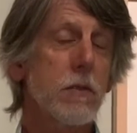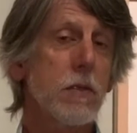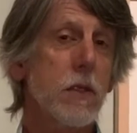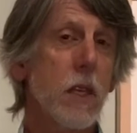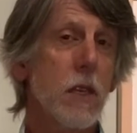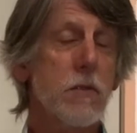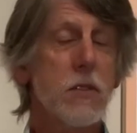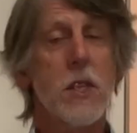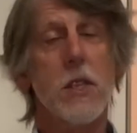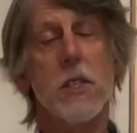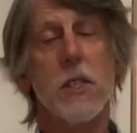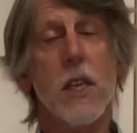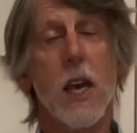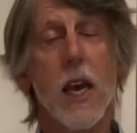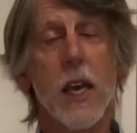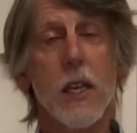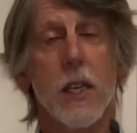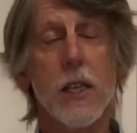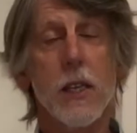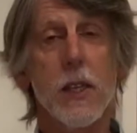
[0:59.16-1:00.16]

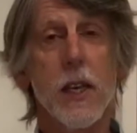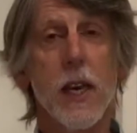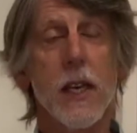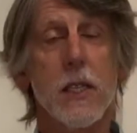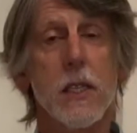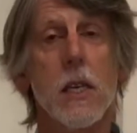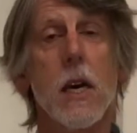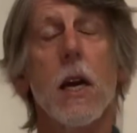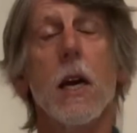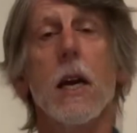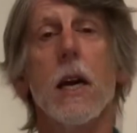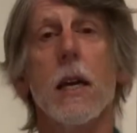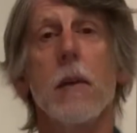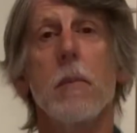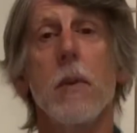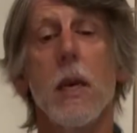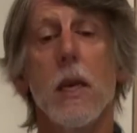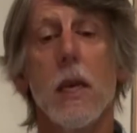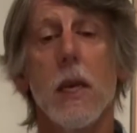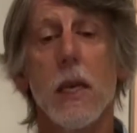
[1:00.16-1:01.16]
society at that time,
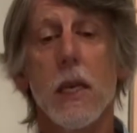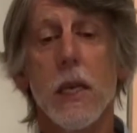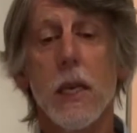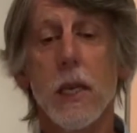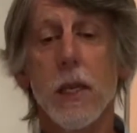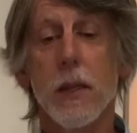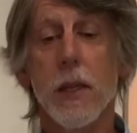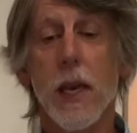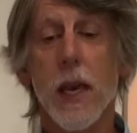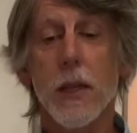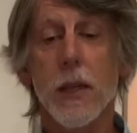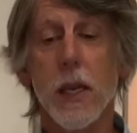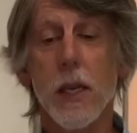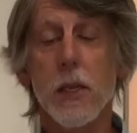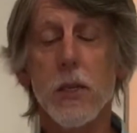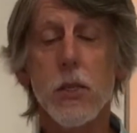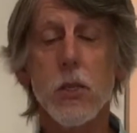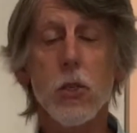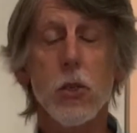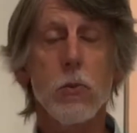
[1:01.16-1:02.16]
in that they
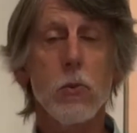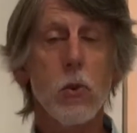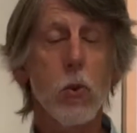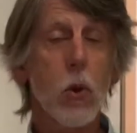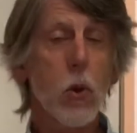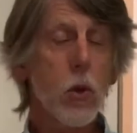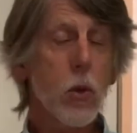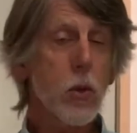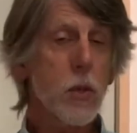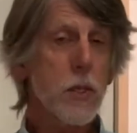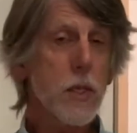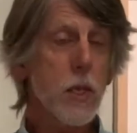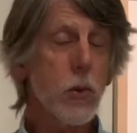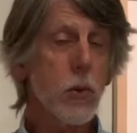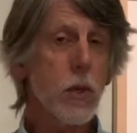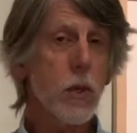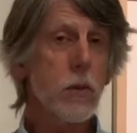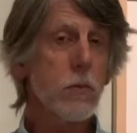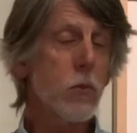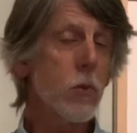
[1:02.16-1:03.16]
assumed roles that
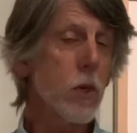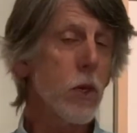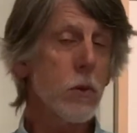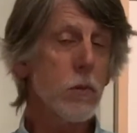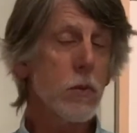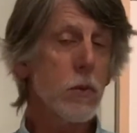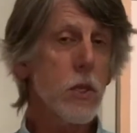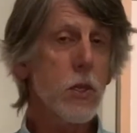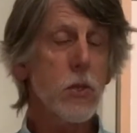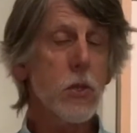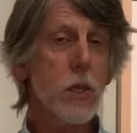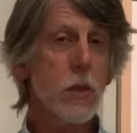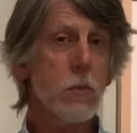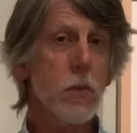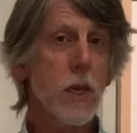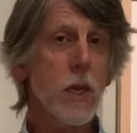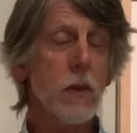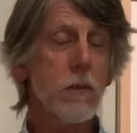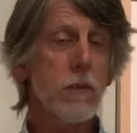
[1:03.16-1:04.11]
weren't usually being